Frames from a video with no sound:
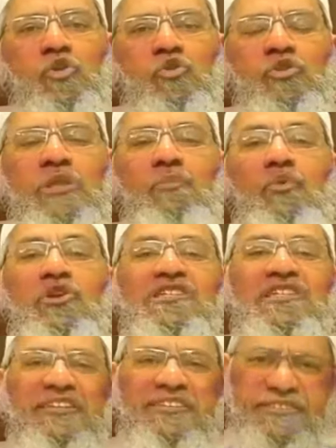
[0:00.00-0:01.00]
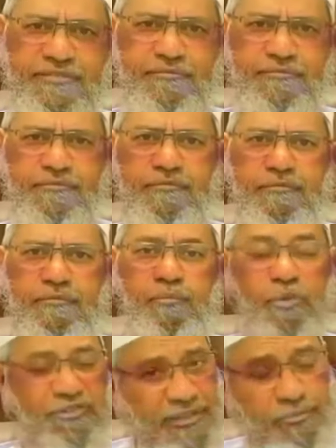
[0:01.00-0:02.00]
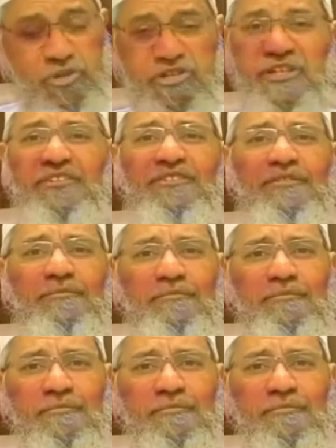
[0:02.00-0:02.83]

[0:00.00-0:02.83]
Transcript: to the munshids, Muslim munshids,